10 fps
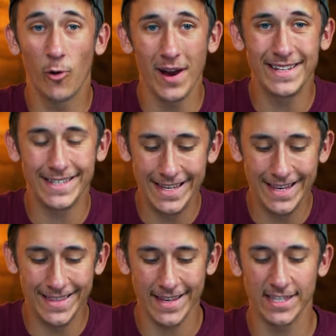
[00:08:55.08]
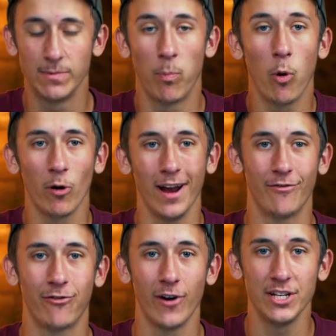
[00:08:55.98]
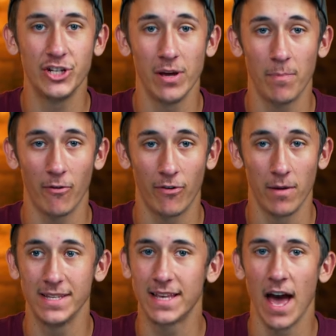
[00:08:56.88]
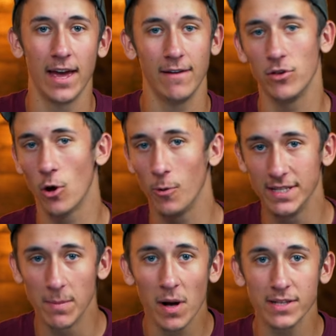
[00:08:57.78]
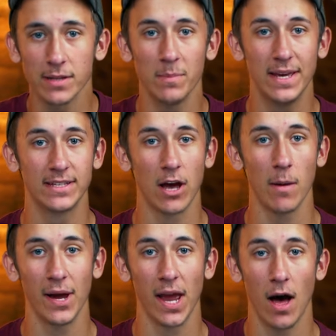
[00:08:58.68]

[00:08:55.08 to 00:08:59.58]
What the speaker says: great to see this support and friendship from this guy, even though he's a Muslim. He's coming